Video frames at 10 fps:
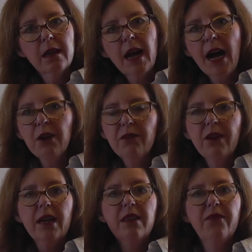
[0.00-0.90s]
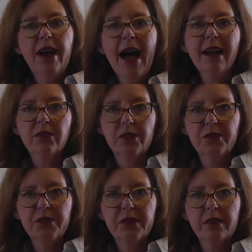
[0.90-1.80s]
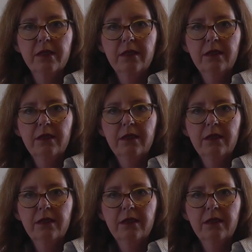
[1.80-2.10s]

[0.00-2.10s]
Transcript: how to find the factors